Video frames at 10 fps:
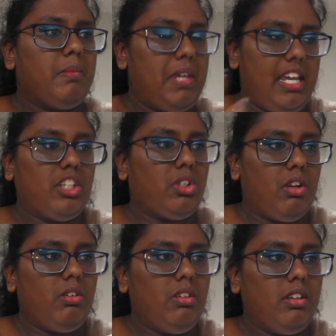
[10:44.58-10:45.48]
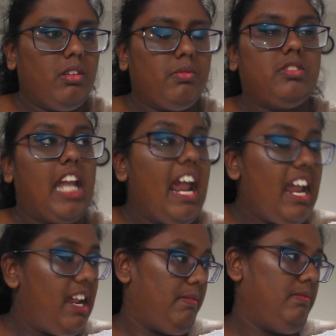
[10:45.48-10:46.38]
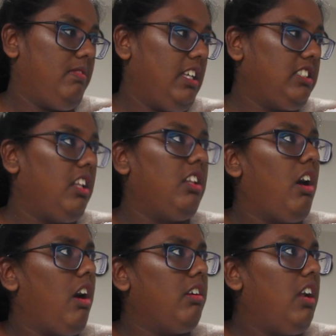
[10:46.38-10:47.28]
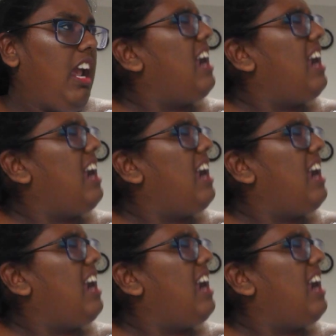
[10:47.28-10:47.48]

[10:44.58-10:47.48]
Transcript: Pietro. Damn, that's a lot.